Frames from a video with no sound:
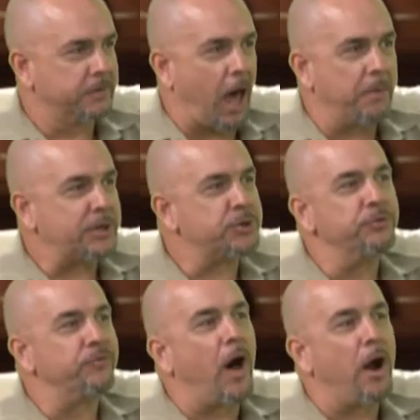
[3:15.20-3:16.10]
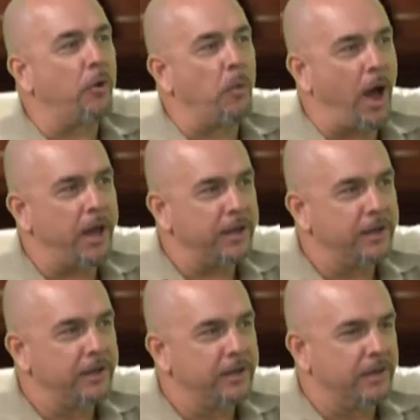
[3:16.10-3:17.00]
can't be too far away.
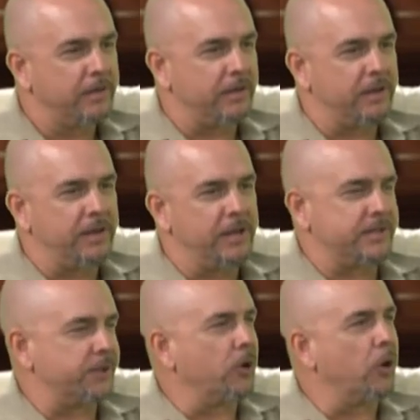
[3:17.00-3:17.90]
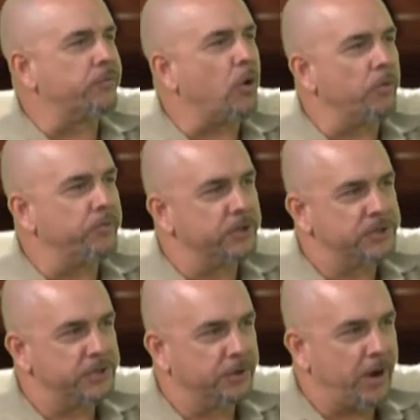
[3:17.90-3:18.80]
Is there a lot of
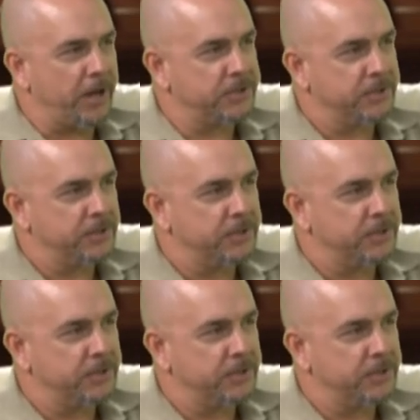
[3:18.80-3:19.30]
confidence in the ranks?